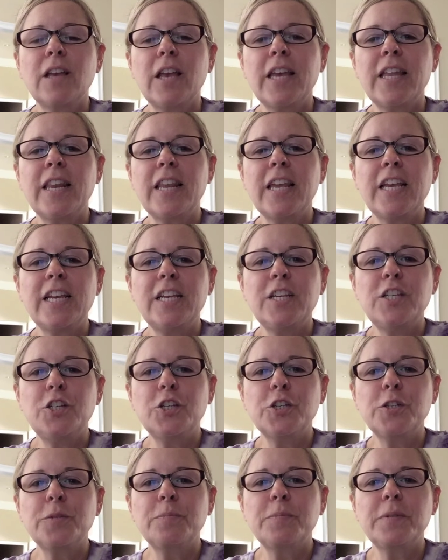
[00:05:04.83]
in
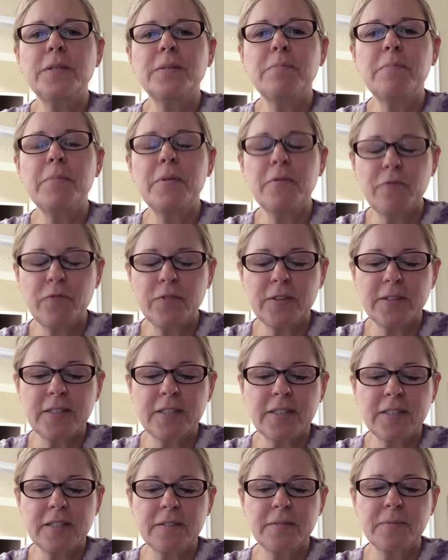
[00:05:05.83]
egypt and
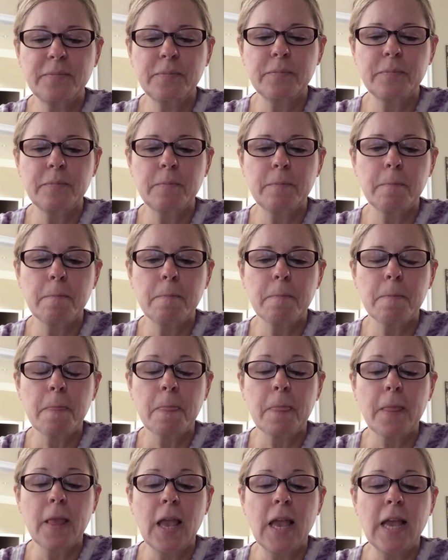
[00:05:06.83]
memphis
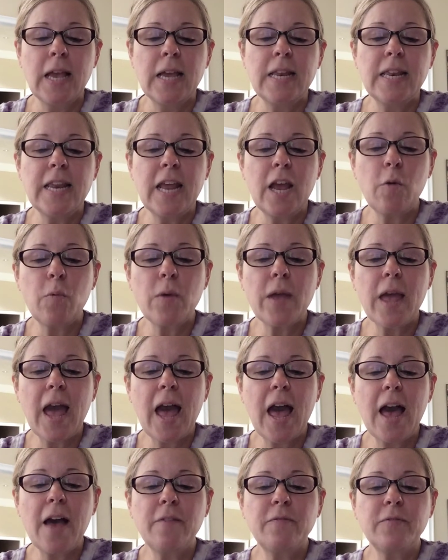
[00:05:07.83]
now we
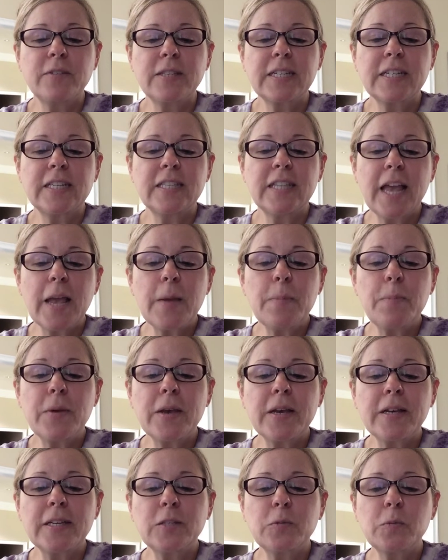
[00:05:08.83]
have
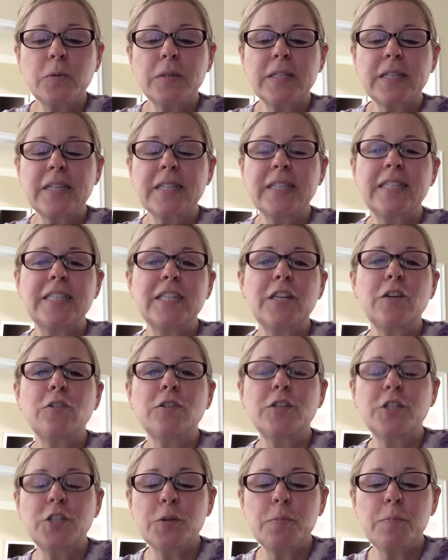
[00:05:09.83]
Sculapius was
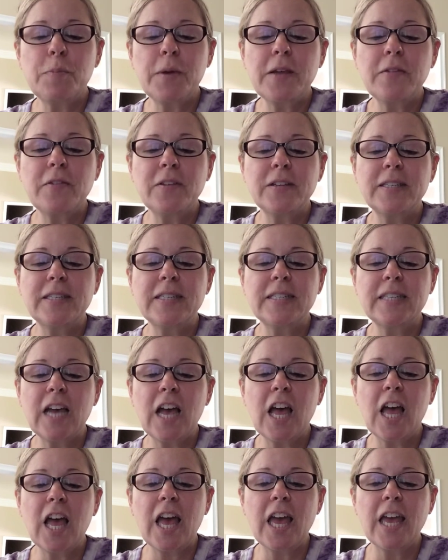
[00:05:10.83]
considered to be the
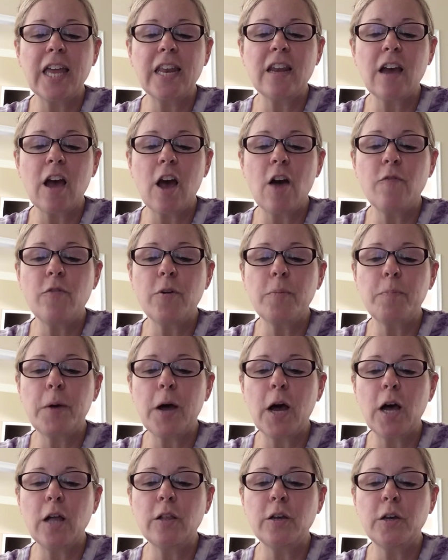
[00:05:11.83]
son of
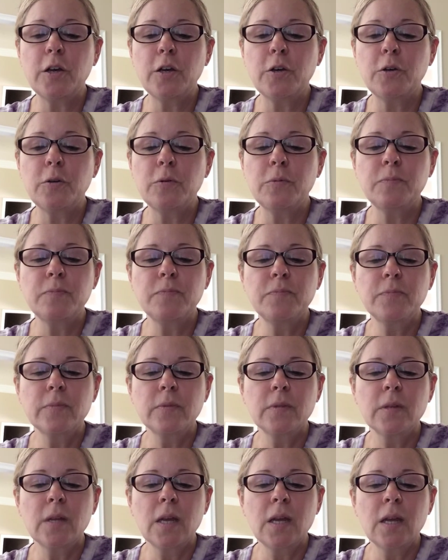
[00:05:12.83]
Apollo
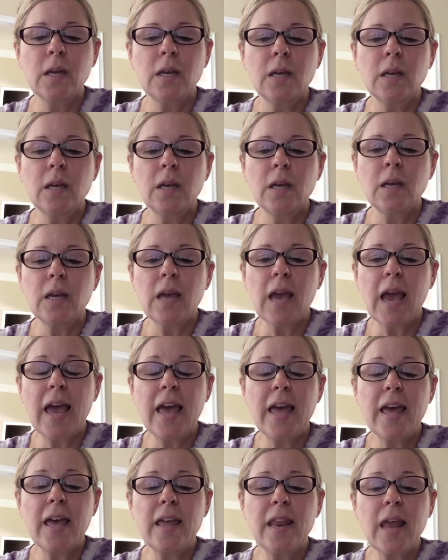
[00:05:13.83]

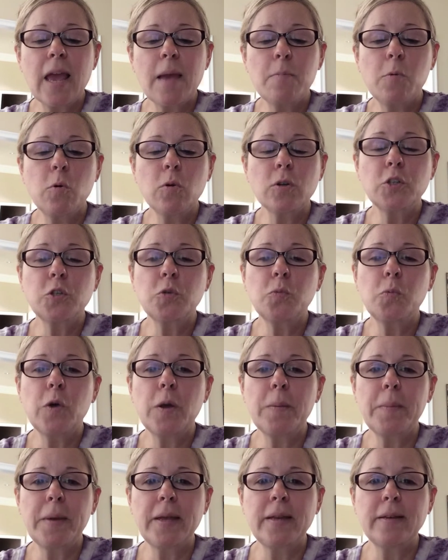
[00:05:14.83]
and a mortal
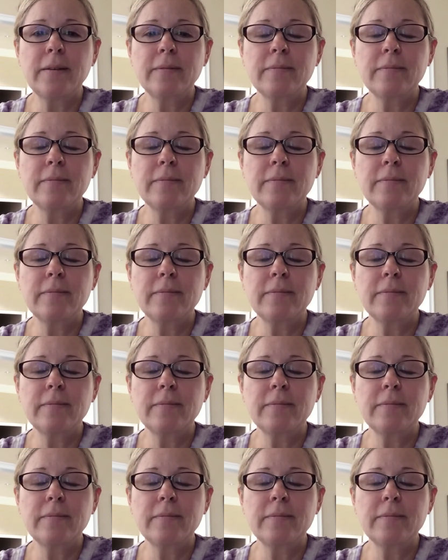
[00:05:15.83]
woman.